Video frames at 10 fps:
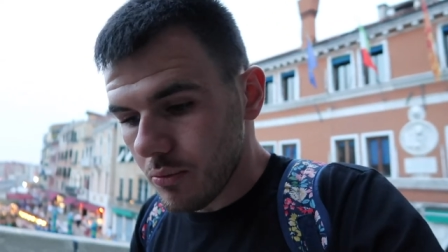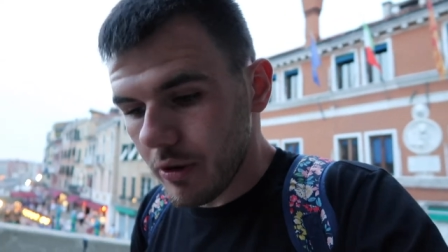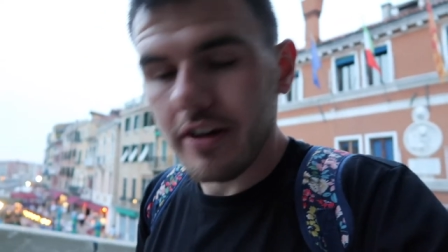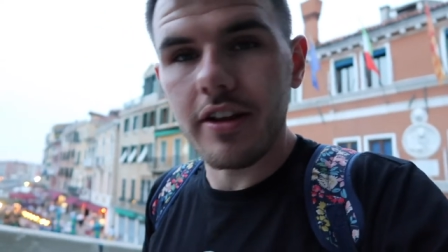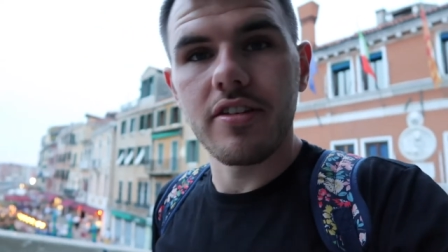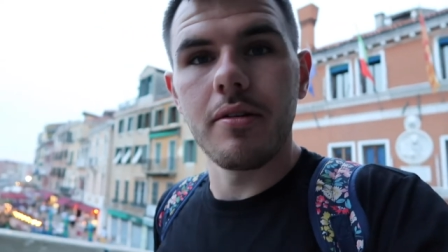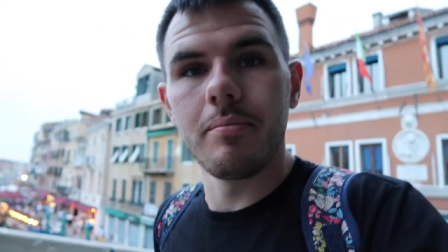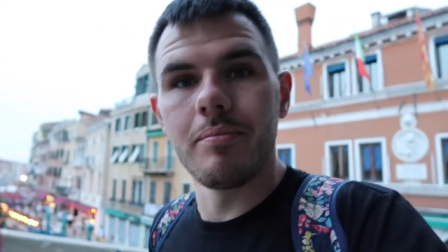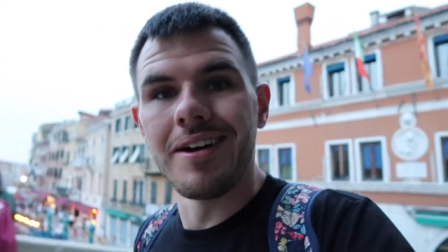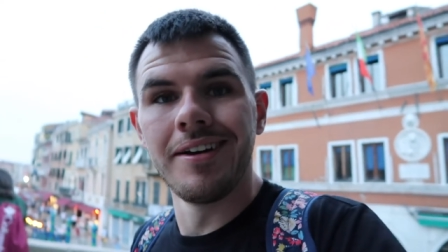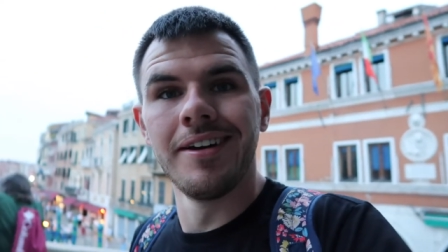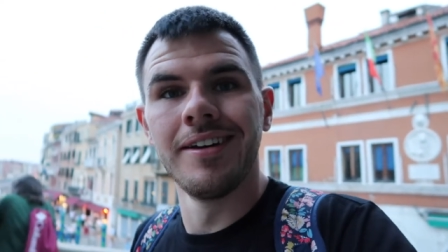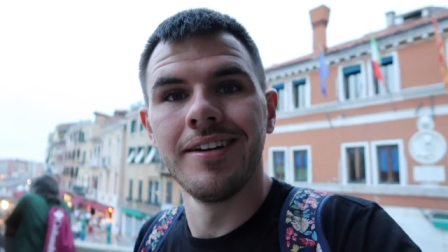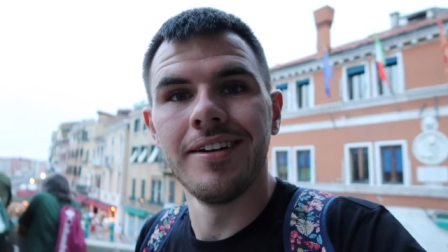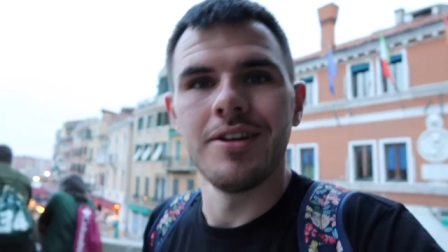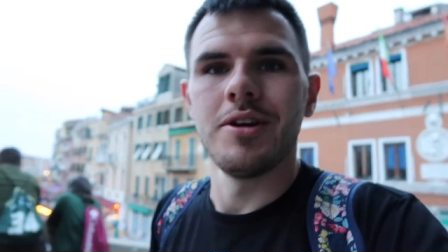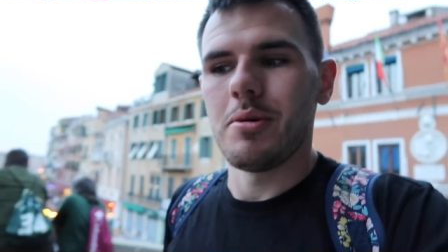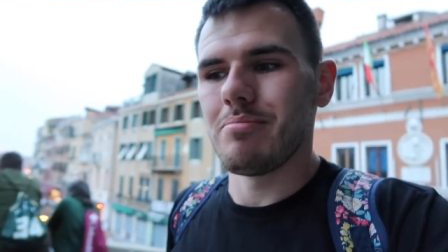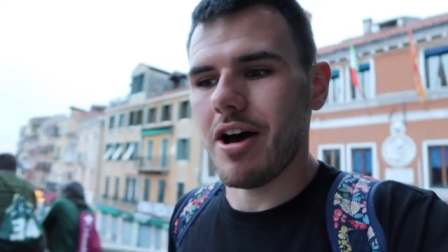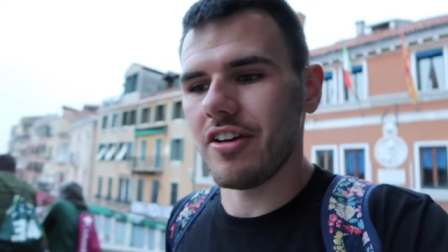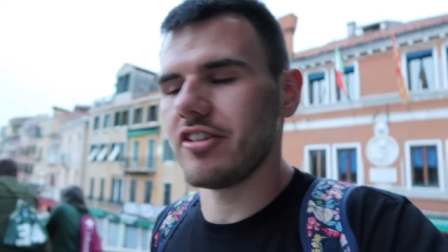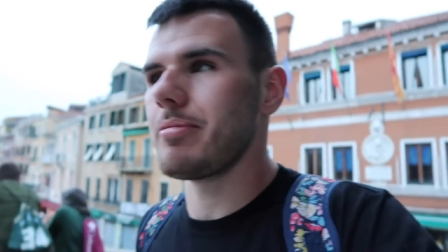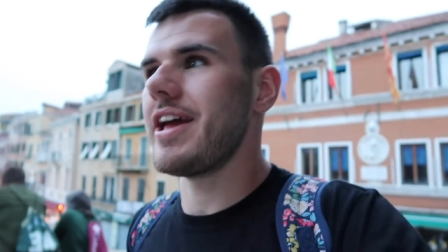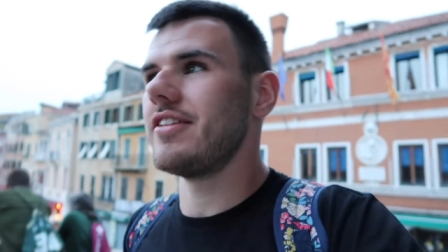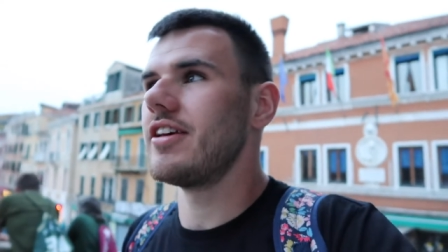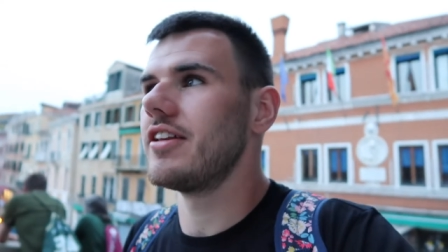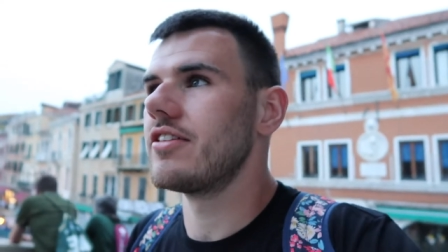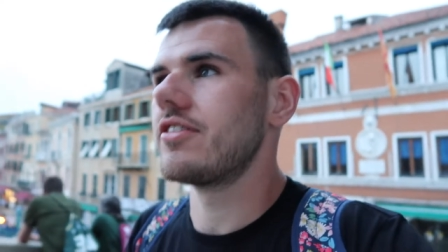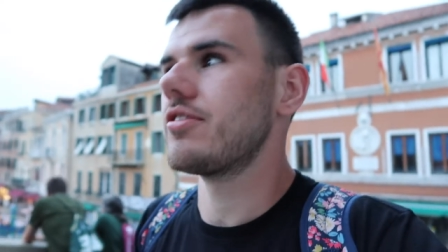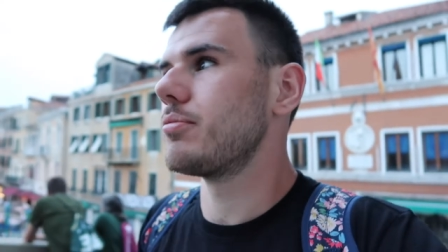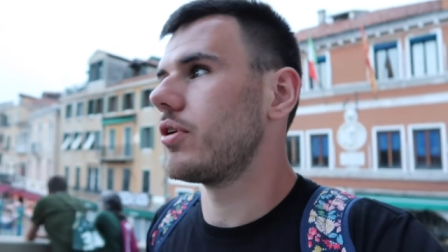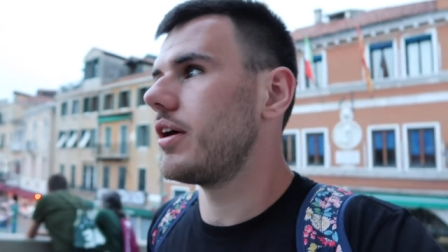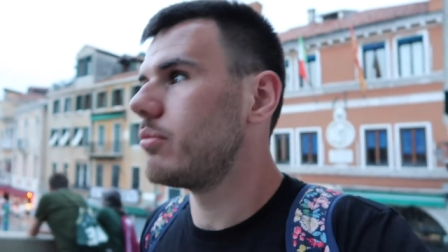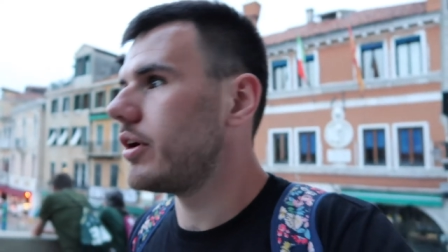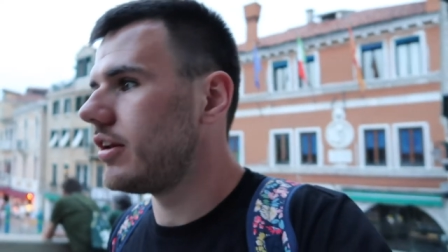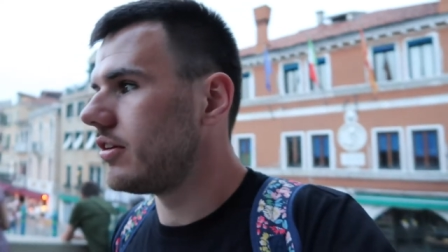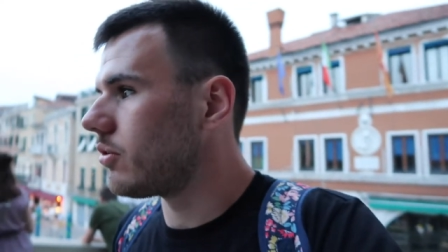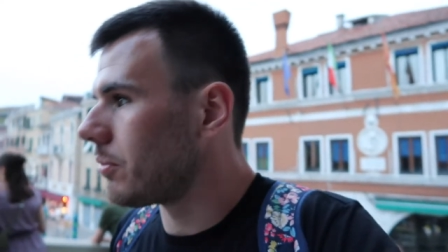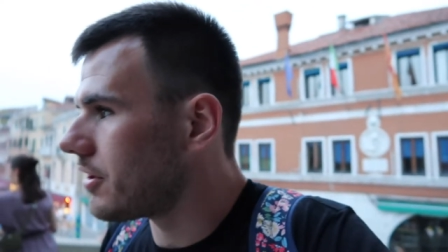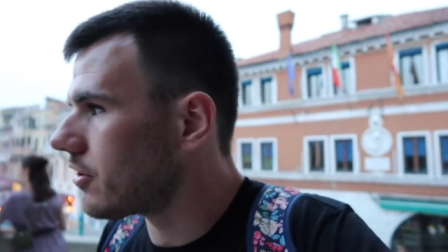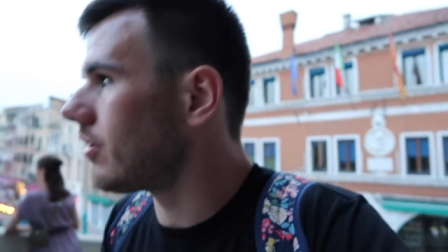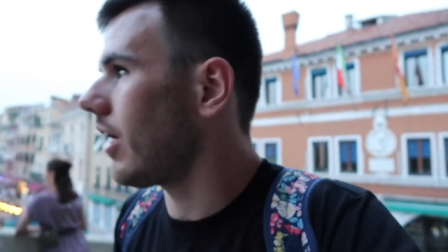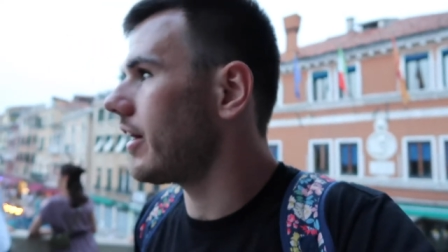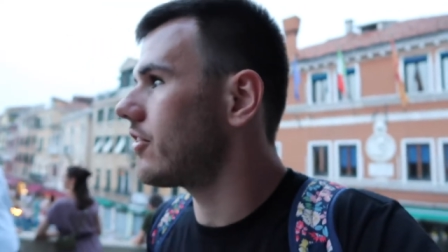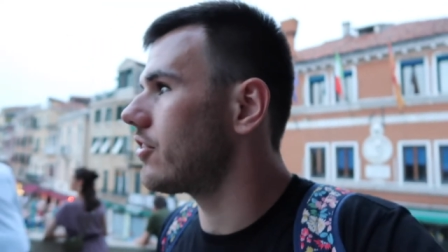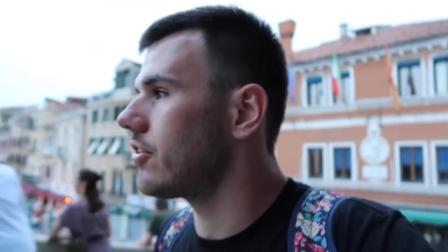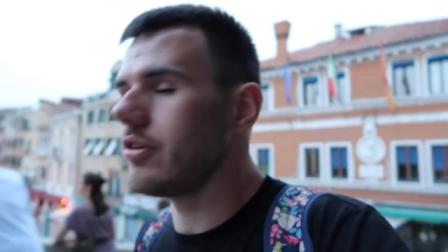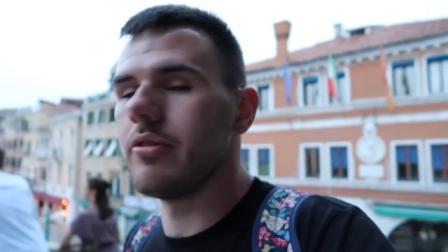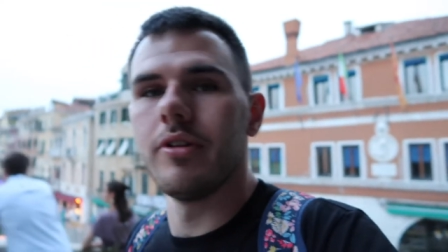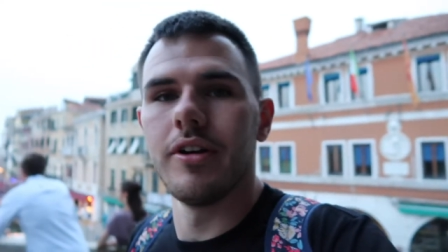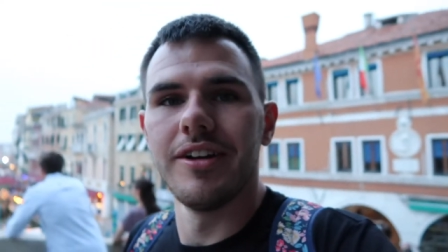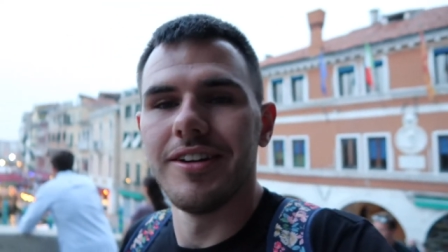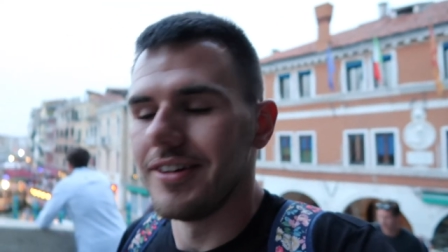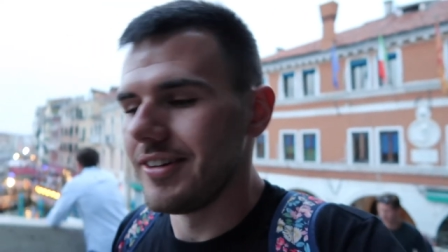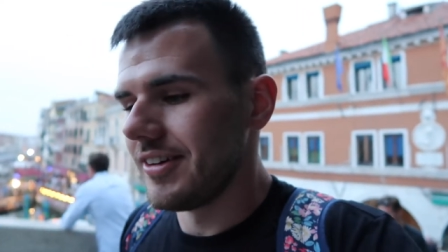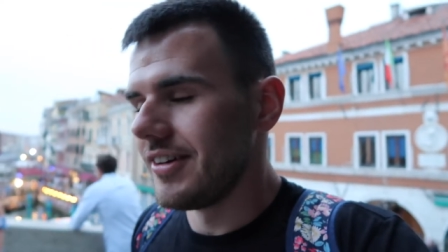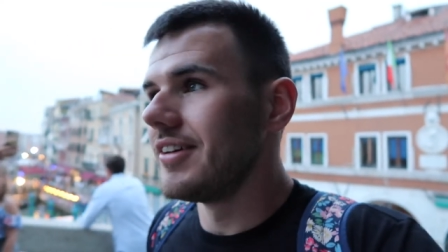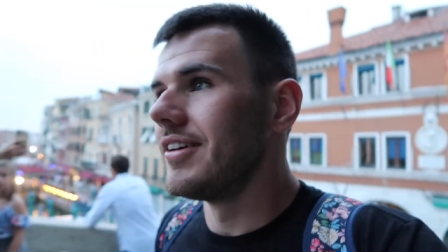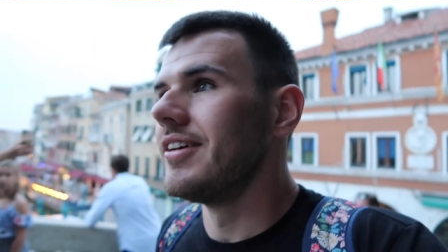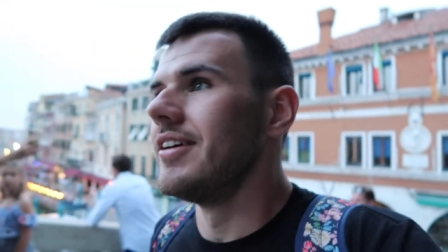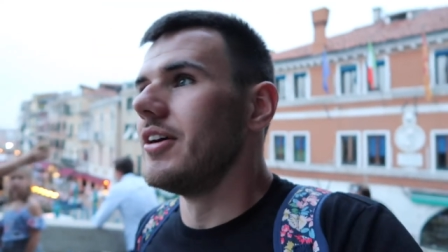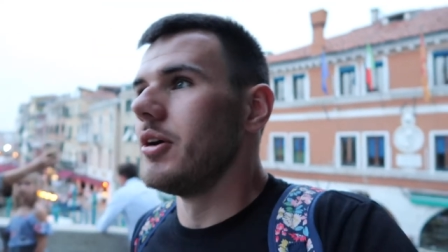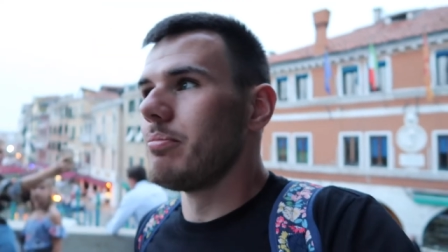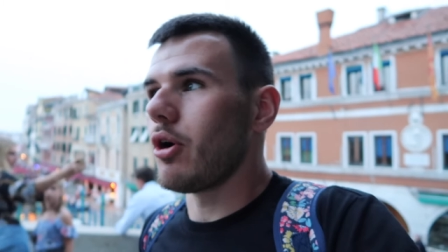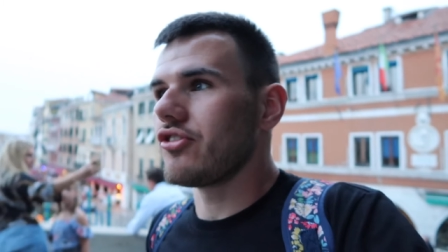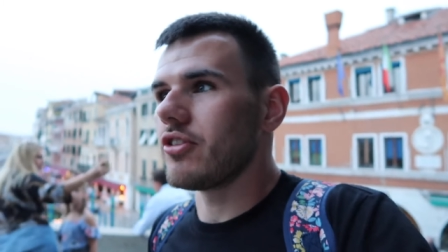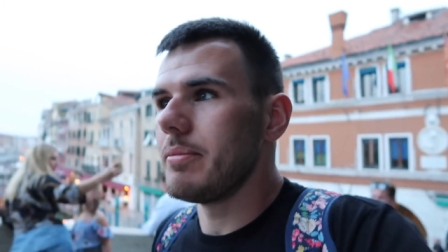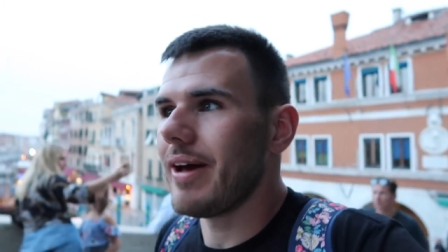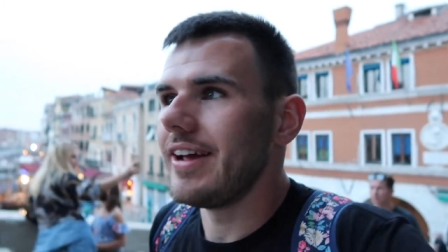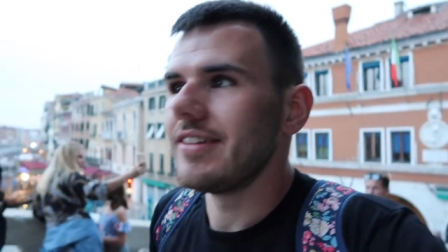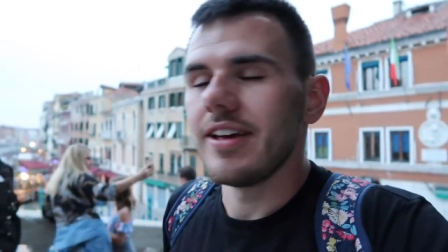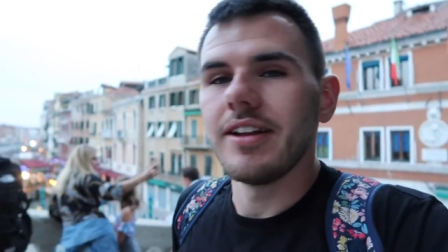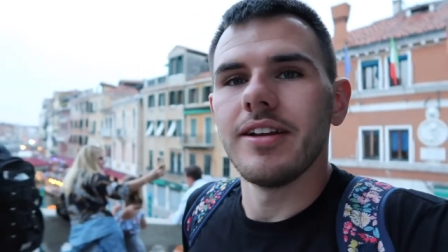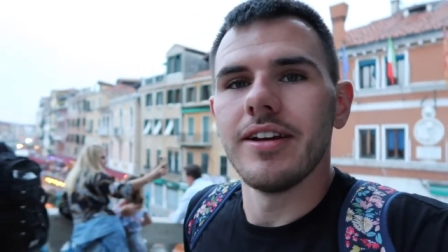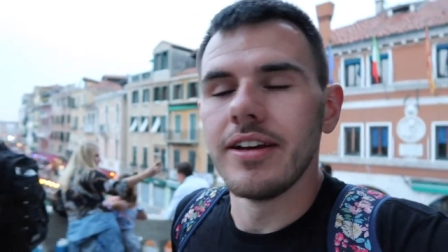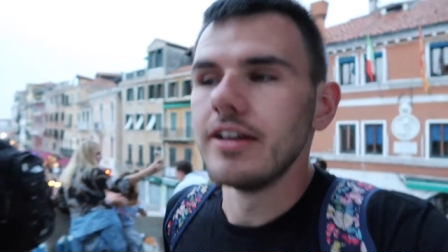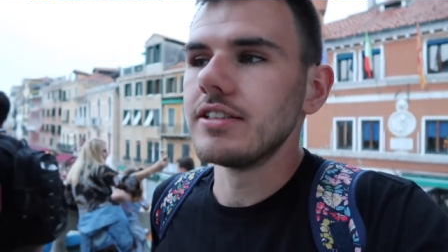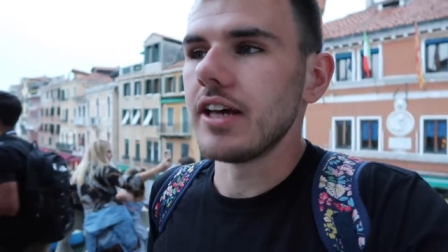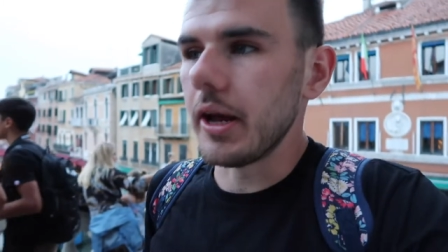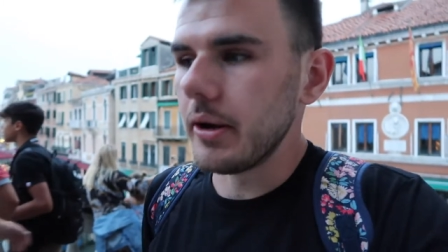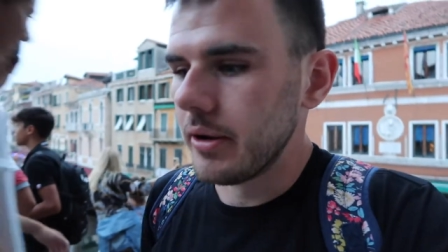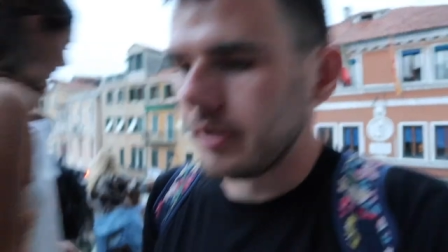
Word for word: Went and did some mask painting this morning. We normally do like to do pottery painting, so